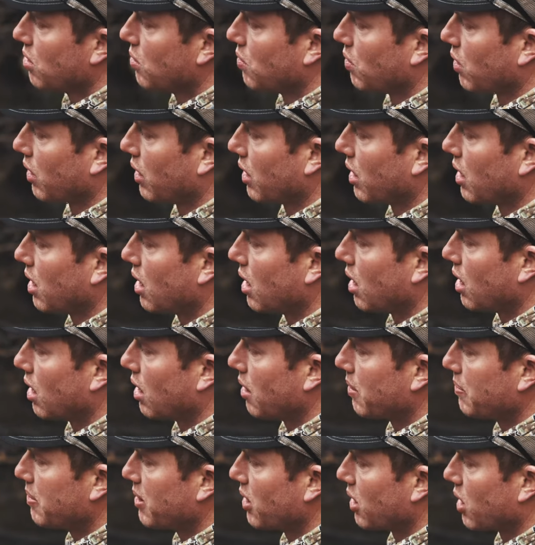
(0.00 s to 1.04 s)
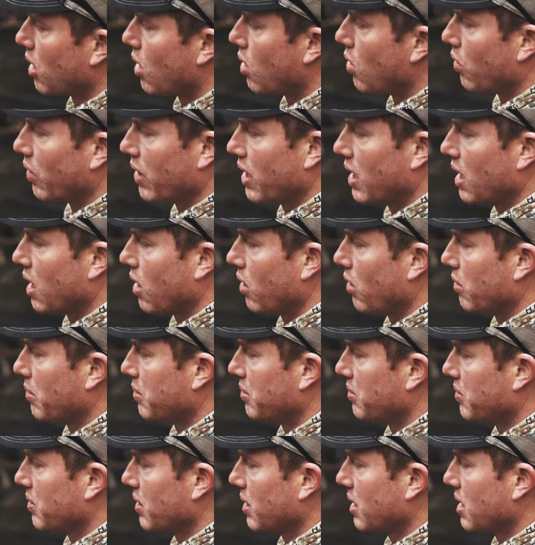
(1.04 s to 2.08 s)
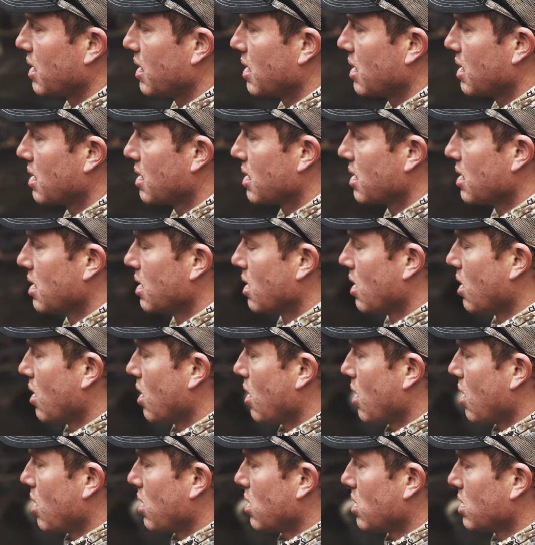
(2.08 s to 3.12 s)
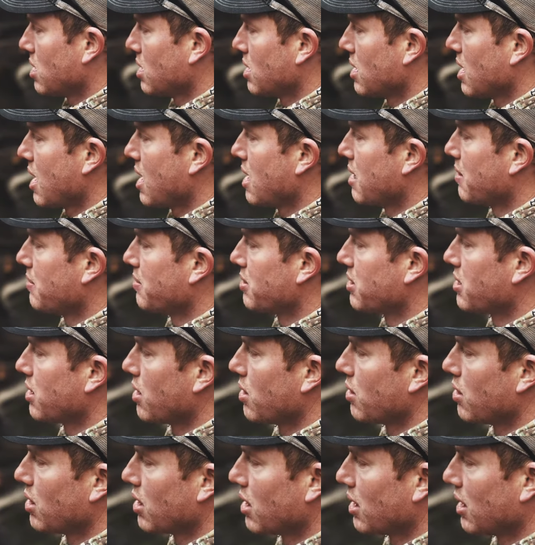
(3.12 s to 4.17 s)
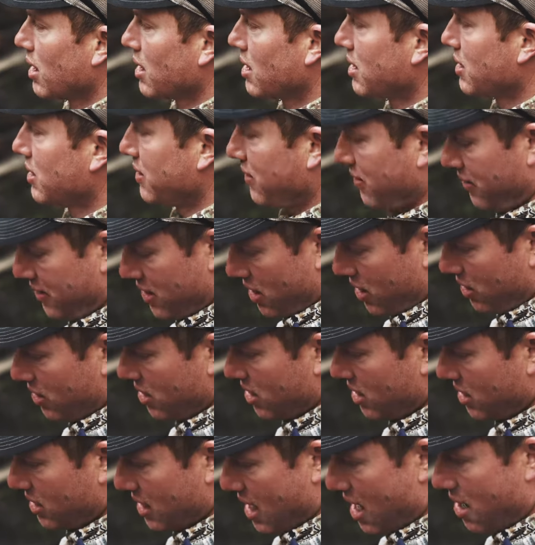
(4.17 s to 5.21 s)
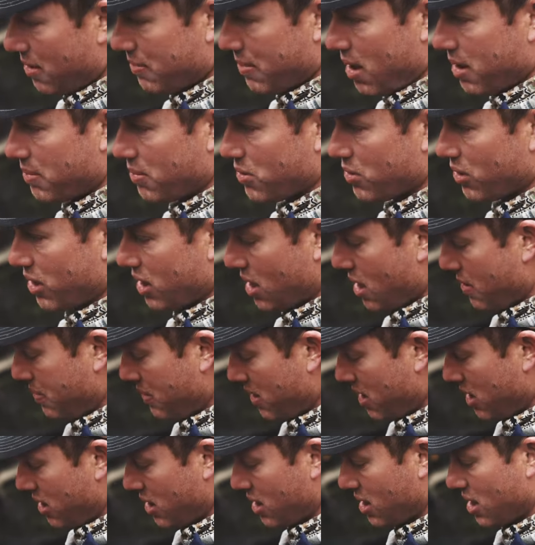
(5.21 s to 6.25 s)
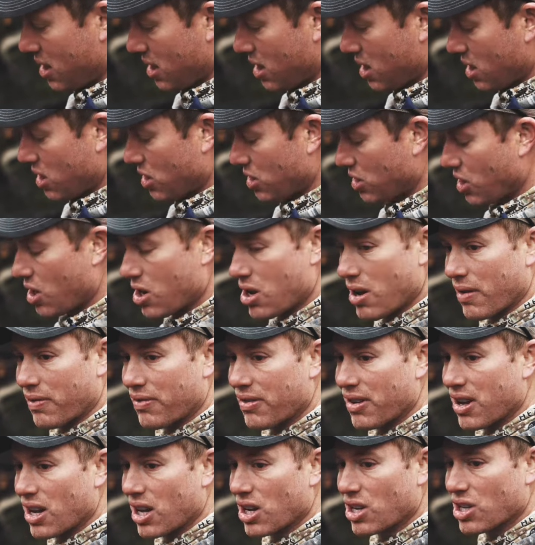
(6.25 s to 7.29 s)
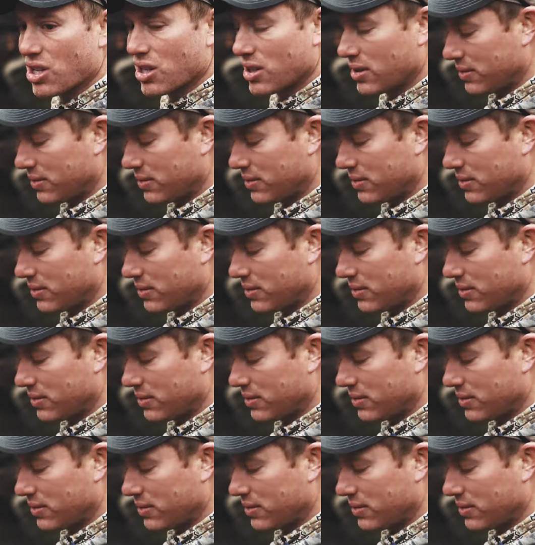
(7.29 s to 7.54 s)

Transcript: we're going to uh, be able to hone in on them and really slay them. So let's figure this out. Maybe we'll get up here and show you a fish.